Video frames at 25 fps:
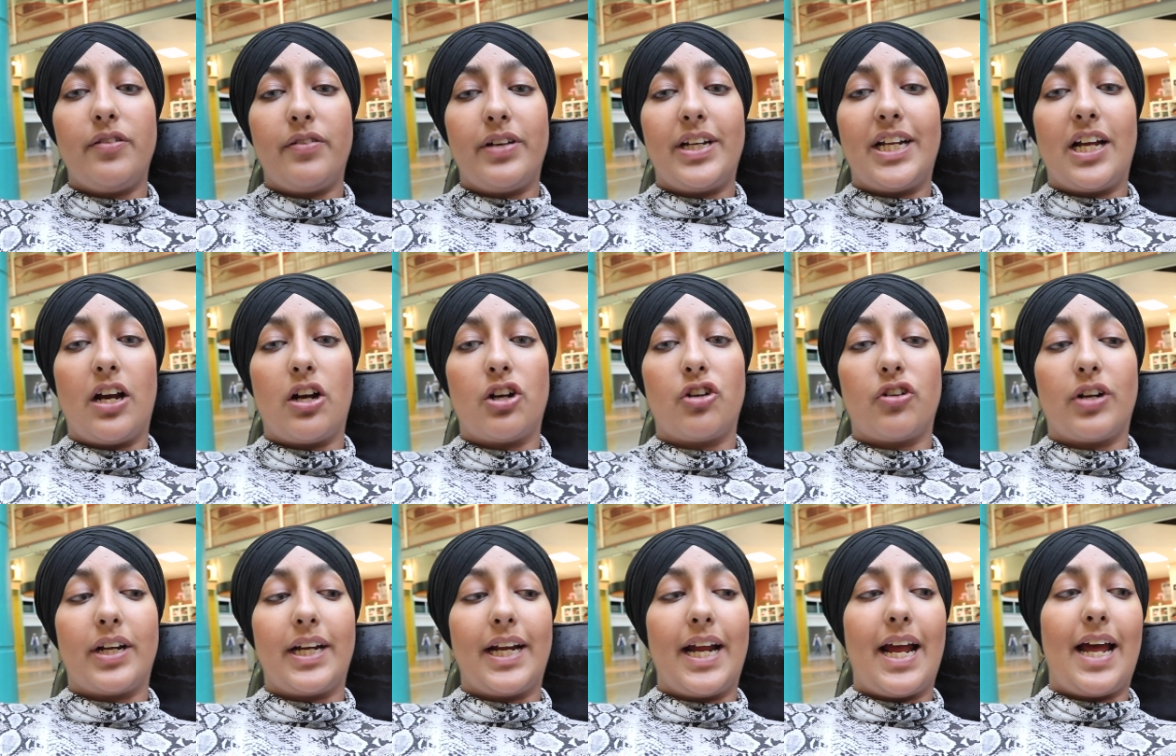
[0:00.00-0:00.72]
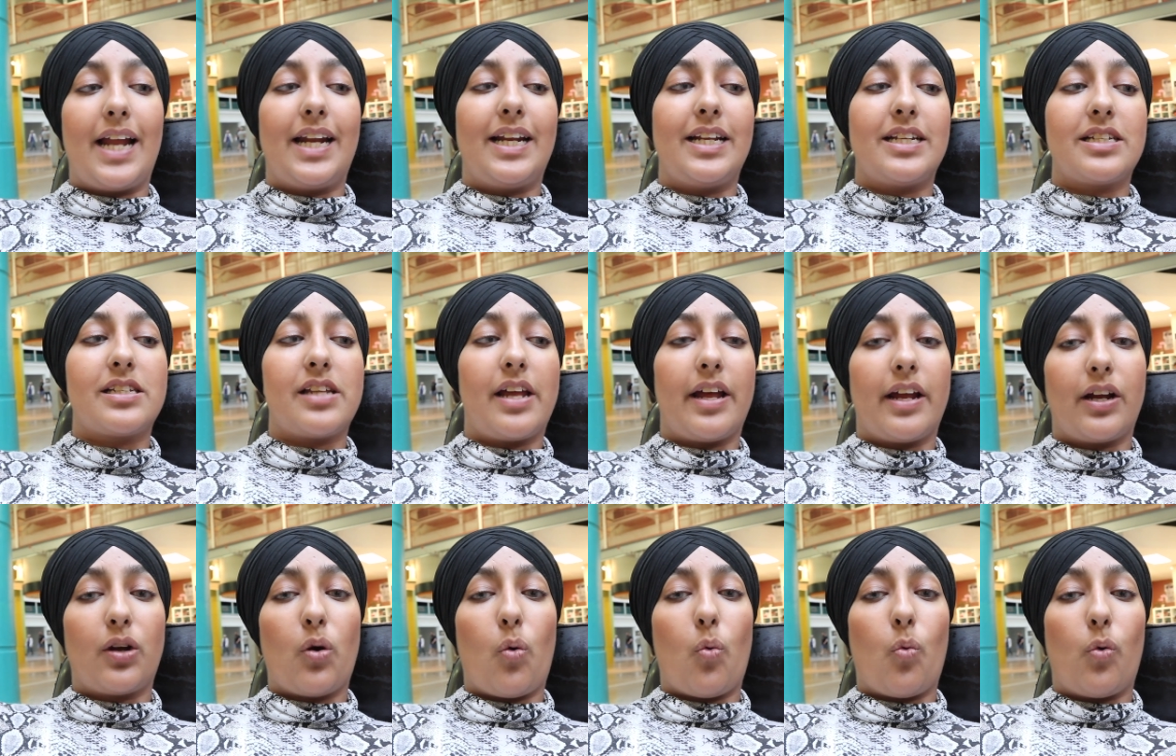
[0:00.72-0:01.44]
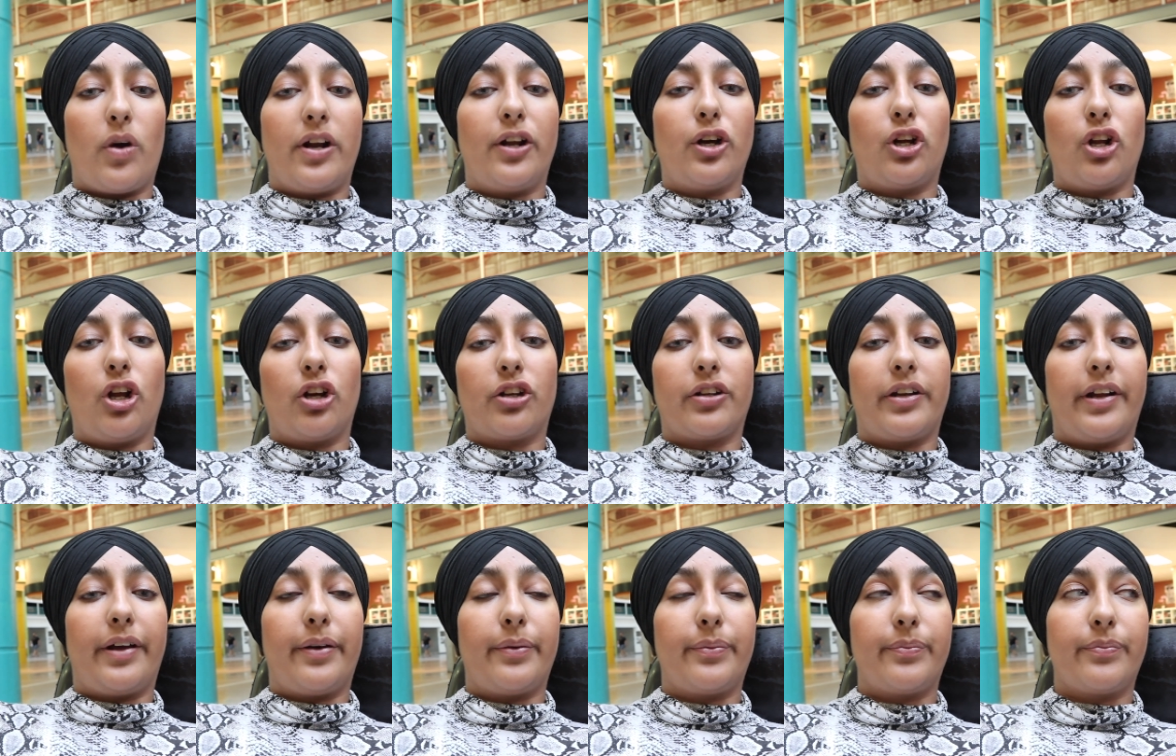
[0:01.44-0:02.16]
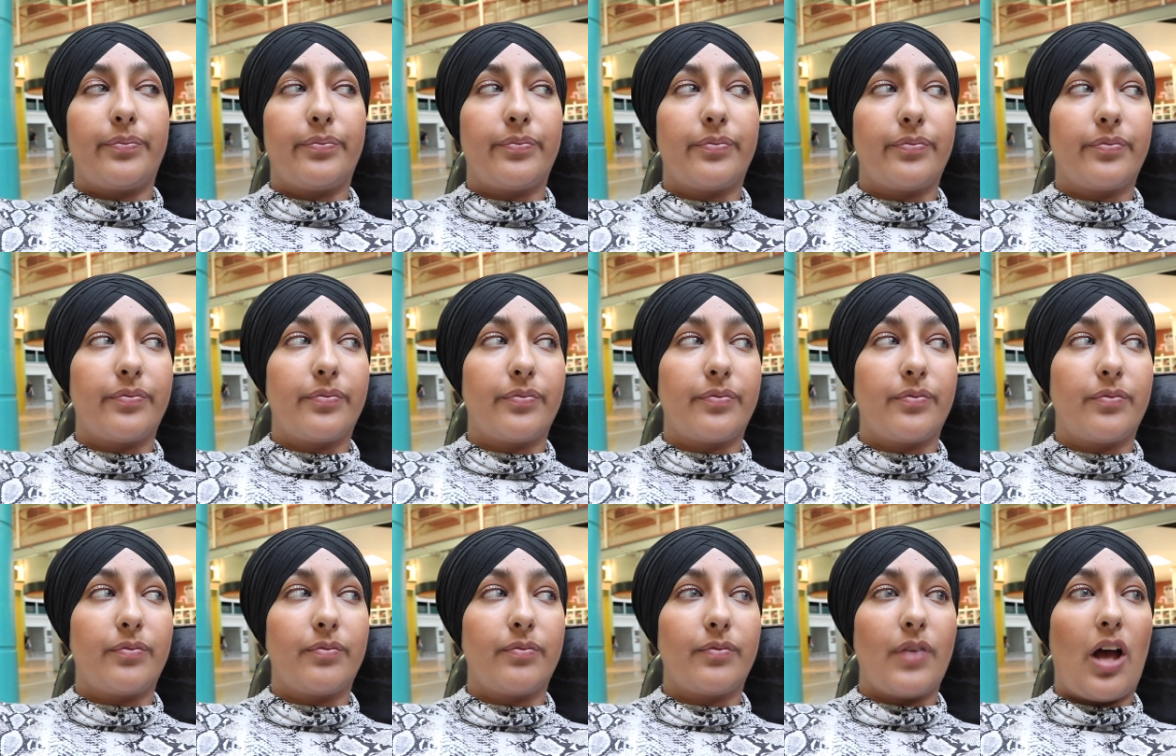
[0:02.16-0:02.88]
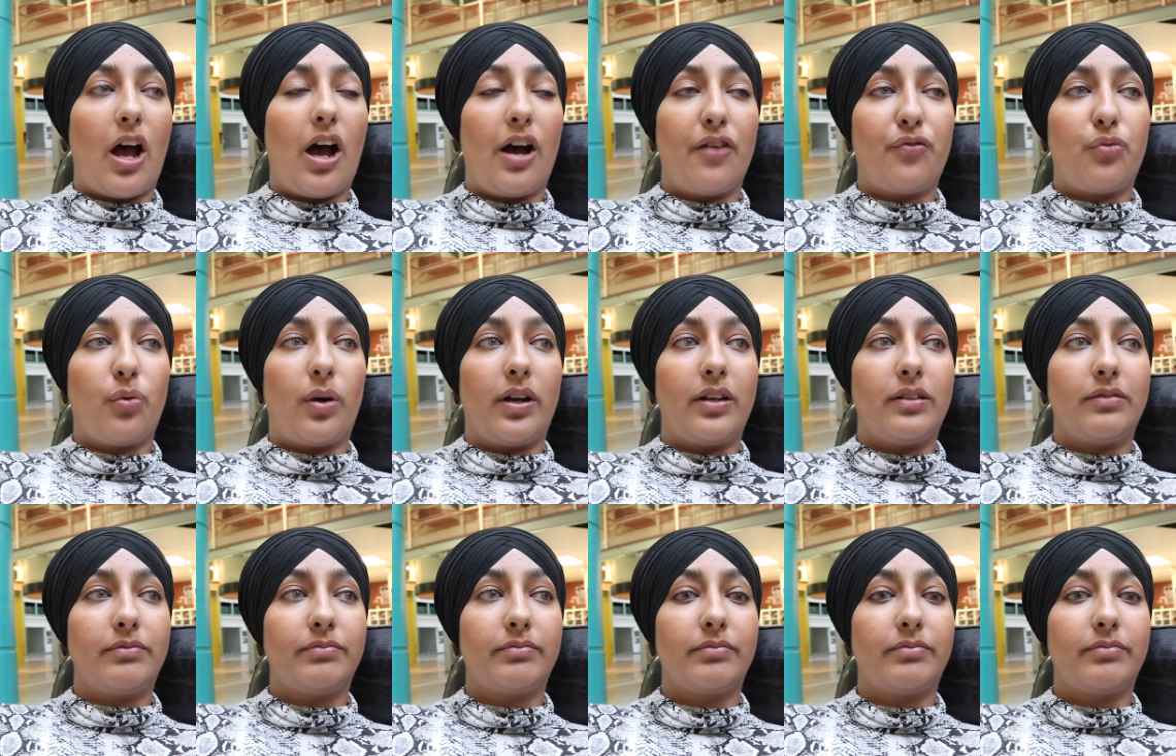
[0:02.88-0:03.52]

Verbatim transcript: really hungry and it's like one o'clock now. Have one.